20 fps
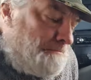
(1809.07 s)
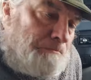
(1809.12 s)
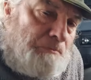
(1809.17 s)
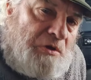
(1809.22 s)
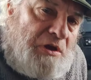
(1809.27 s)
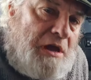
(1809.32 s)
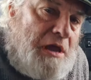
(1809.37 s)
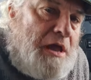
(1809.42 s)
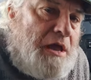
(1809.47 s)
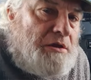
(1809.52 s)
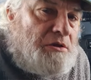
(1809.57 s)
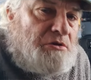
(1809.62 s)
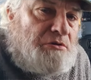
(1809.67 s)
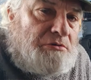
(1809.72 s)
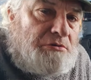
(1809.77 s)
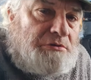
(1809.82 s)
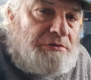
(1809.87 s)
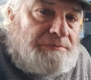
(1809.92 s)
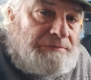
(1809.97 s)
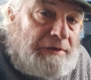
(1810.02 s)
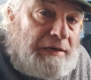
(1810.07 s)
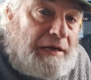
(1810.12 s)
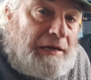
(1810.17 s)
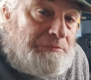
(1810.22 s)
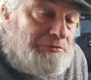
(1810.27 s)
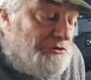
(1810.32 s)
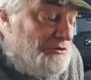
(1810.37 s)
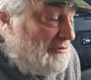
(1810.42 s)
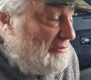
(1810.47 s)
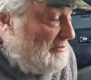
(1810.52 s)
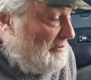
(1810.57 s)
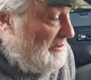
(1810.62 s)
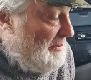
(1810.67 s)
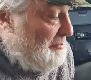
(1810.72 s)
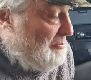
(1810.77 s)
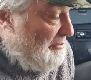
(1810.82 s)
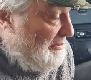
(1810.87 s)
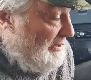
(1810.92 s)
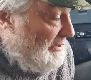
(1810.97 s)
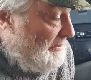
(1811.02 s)
Yeah, good. Absolutely
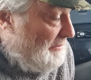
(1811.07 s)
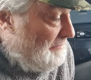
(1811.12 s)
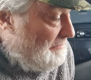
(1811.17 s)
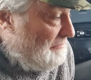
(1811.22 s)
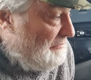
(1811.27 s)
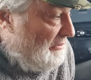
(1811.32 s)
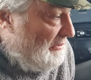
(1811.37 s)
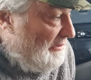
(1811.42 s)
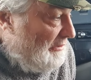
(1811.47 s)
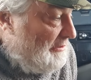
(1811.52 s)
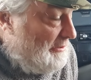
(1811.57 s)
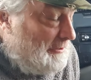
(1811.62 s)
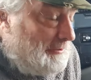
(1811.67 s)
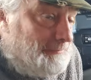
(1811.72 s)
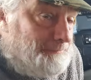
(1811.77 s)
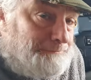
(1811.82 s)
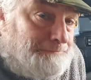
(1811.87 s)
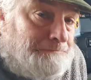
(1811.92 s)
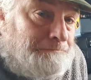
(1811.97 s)
brilliant. Like it.